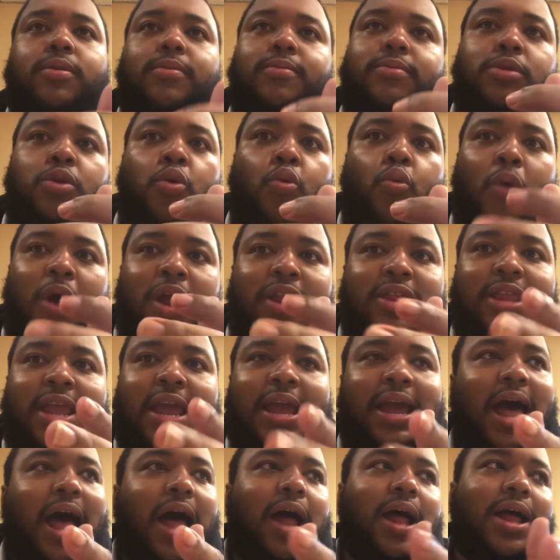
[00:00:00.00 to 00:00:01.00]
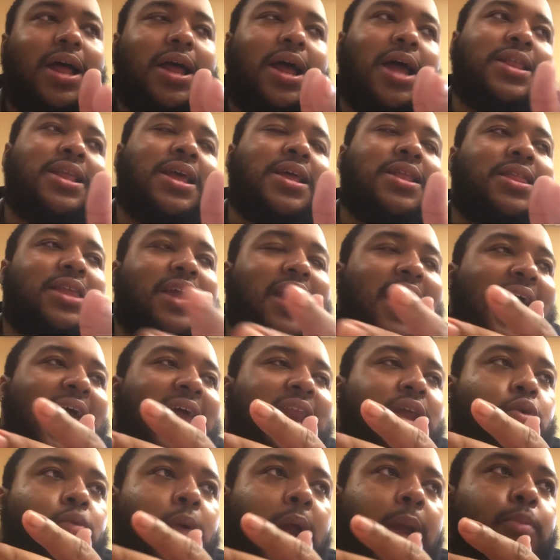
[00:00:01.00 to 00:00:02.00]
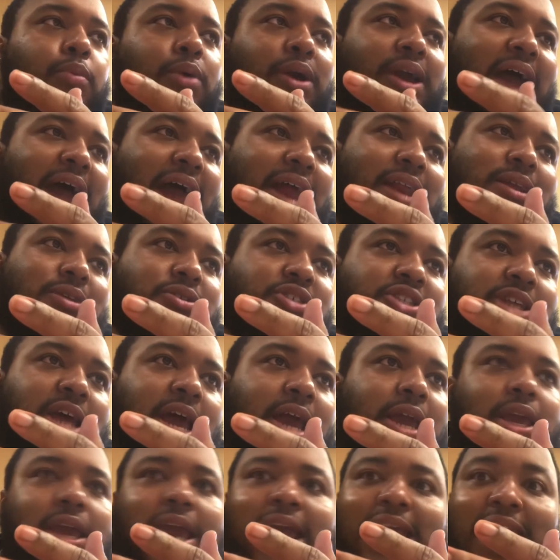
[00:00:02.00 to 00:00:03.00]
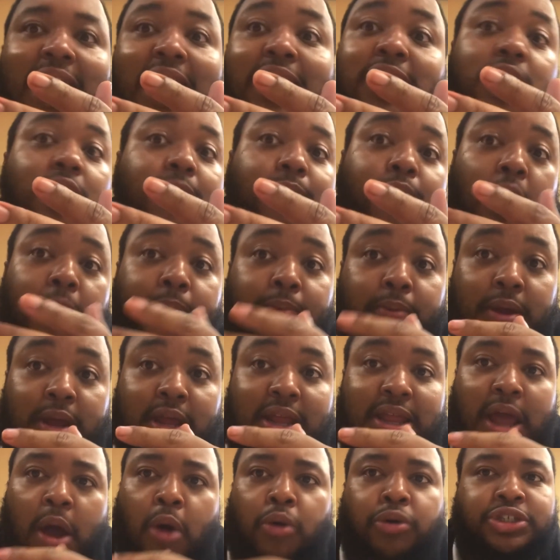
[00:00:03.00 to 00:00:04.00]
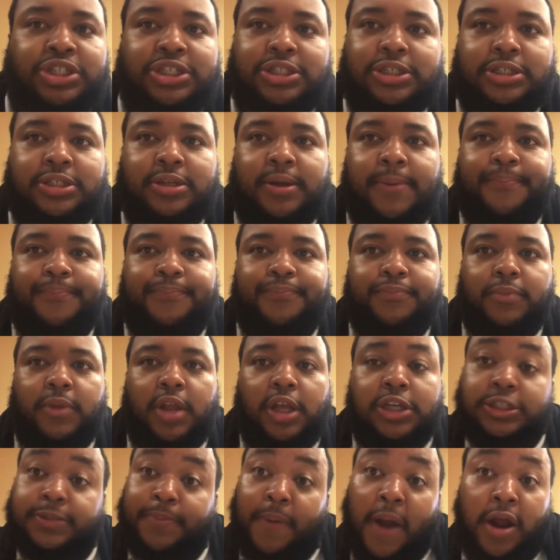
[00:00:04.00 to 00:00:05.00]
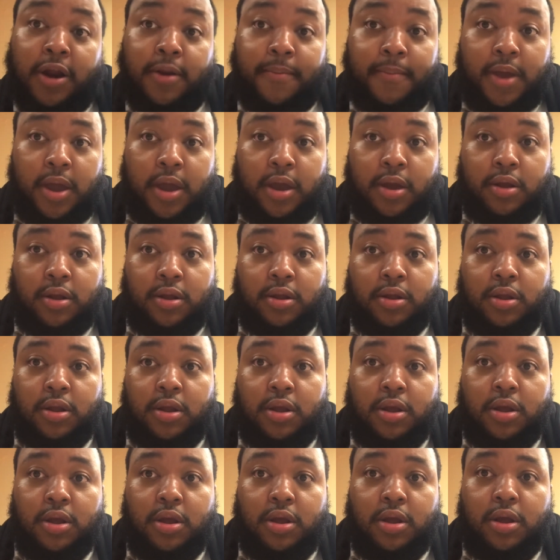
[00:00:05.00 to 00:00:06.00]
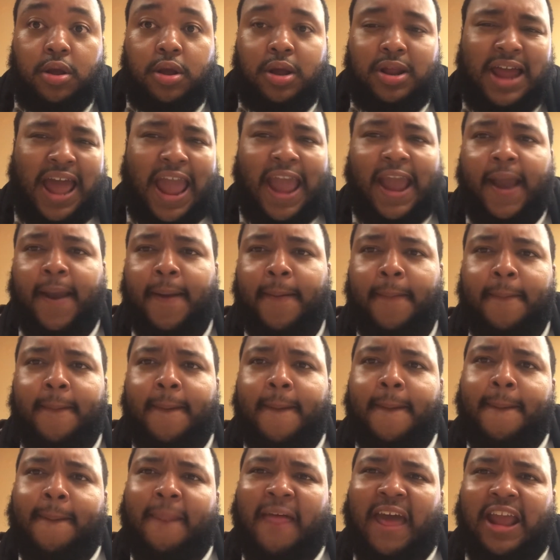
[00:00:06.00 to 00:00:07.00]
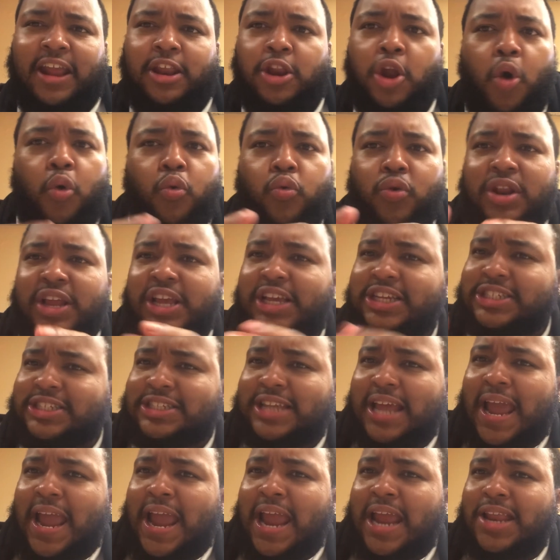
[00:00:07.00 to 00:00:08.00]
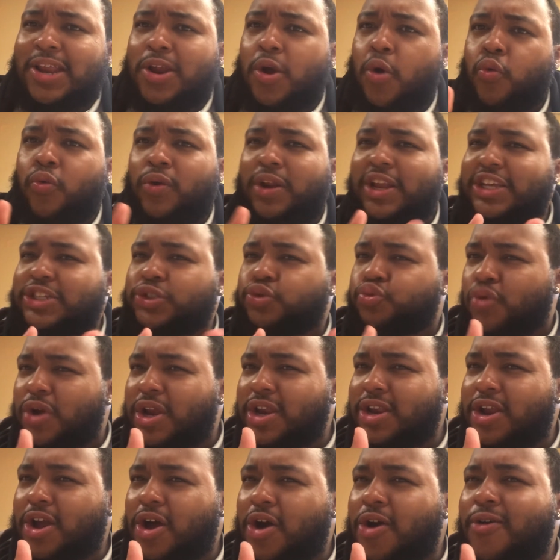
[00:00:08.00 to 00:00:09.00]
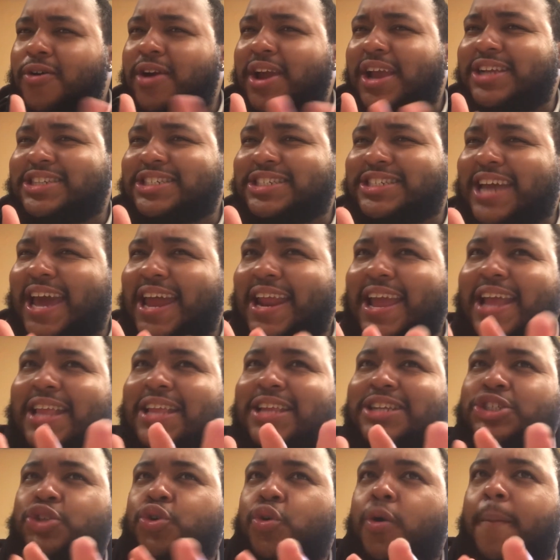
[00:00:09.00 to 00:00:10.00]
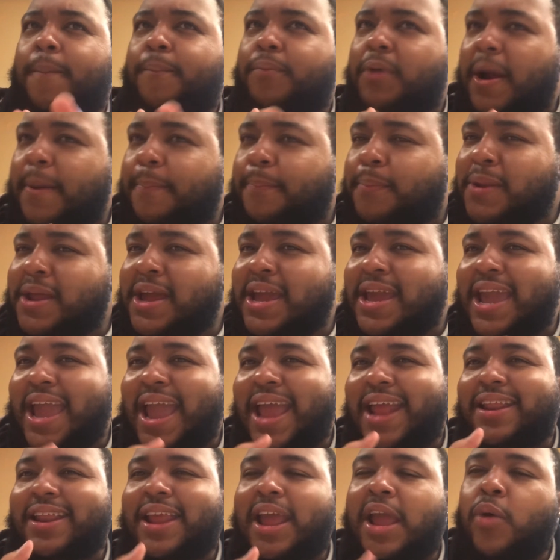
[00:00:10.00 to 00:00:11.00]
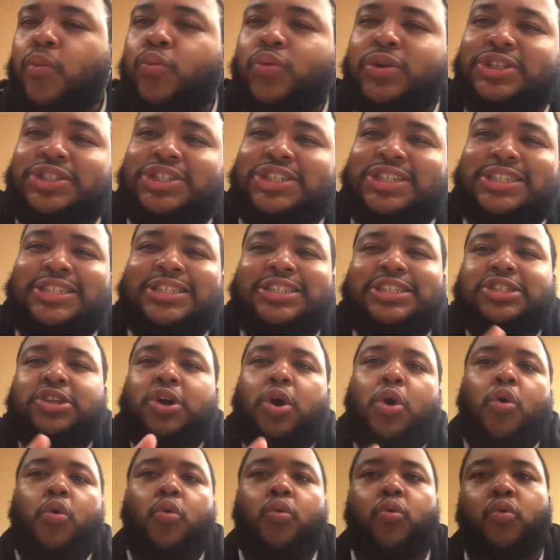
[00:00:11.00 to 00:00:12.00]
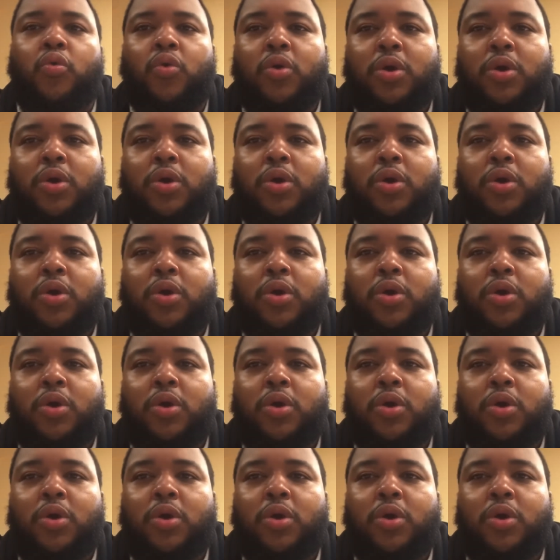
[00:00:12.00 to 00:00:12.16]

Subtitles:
the one thing, another thing I had a gripe with kind of was, like, it ended abruptly. That was just Spider-Man. Like no release date, no release window, it just kind of ended so abruptly, and it was just so